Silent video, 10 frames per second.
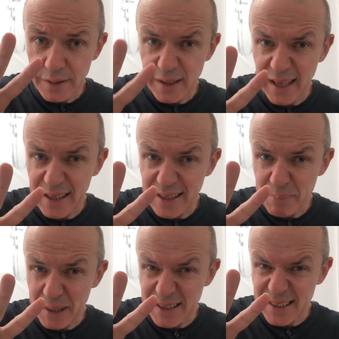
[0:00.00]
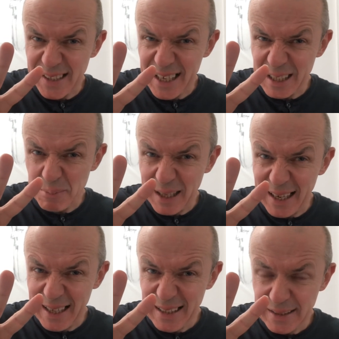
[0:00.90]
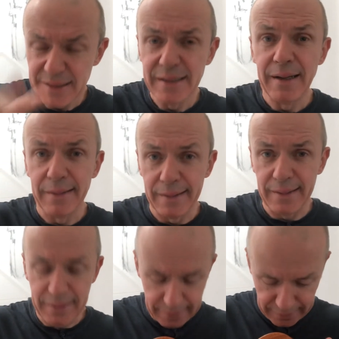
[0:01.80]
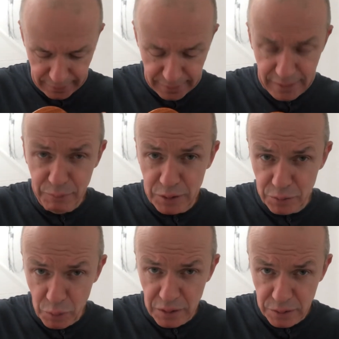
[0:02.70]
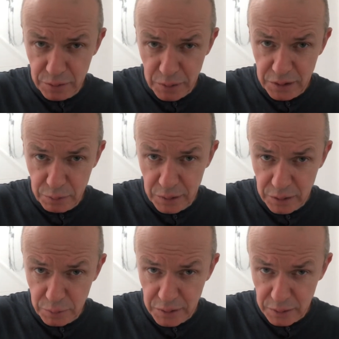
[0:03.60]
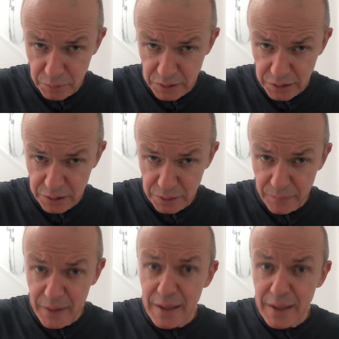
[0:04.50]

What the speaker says: You're getting the picture, you're getting the plan. We do 1, 2, 1, 2, 1, 2, 1, 2, 1, 2.